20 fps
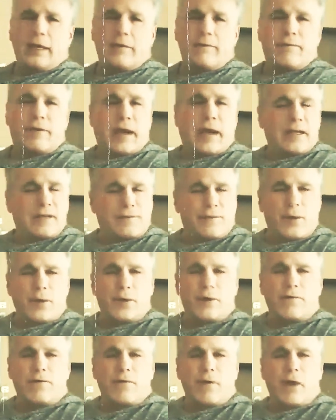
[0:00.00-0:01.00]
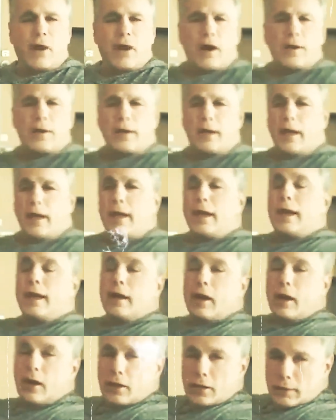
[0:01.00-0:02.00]
It invites voter fraud,
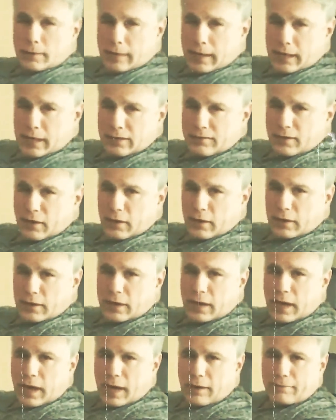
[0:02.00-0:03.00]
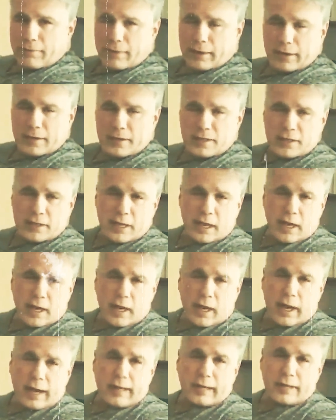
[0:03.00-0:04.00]
it undermines voter confidence,
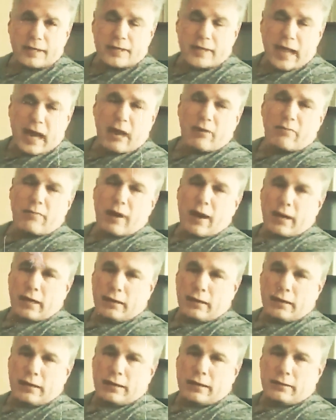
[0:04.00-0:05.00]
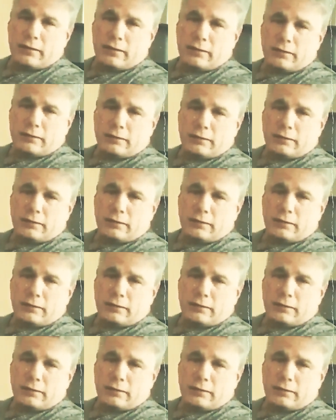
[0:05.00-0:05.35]
and it's downright illegal.